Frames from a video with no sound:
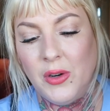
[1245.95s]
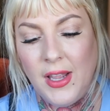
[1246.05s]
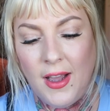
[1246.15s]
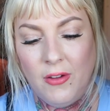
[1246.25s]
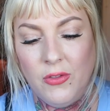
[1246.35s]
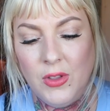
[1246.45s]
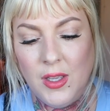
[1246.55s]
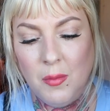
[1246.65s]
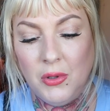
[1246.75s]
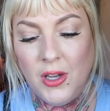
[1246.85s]
already have
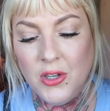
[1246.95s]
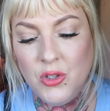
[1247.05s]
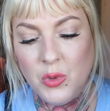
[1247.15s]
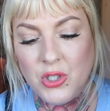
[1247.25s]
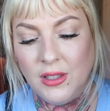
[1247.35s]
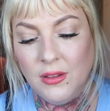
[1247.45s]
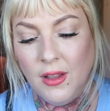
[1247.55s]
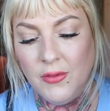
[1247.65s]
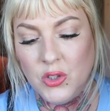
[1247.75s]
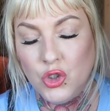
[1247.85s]
the blush which i
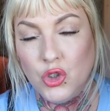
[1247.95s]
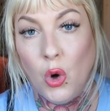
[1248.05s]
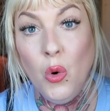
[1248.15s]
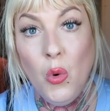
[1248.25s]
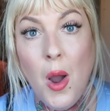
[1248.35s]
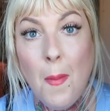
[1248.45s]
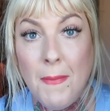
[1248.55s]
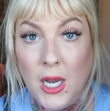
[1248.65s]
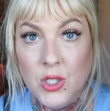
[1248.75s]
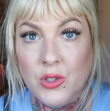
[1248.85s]
love so
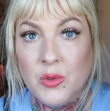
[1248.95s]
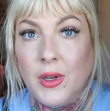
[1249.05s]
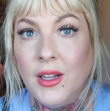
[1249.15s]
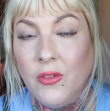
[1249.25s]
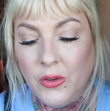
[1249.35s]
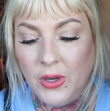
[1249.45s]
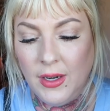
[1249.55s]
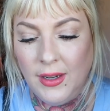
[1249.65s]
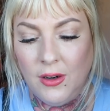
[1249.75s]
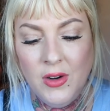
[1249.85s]
much it's what i have on right
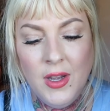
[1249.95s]
now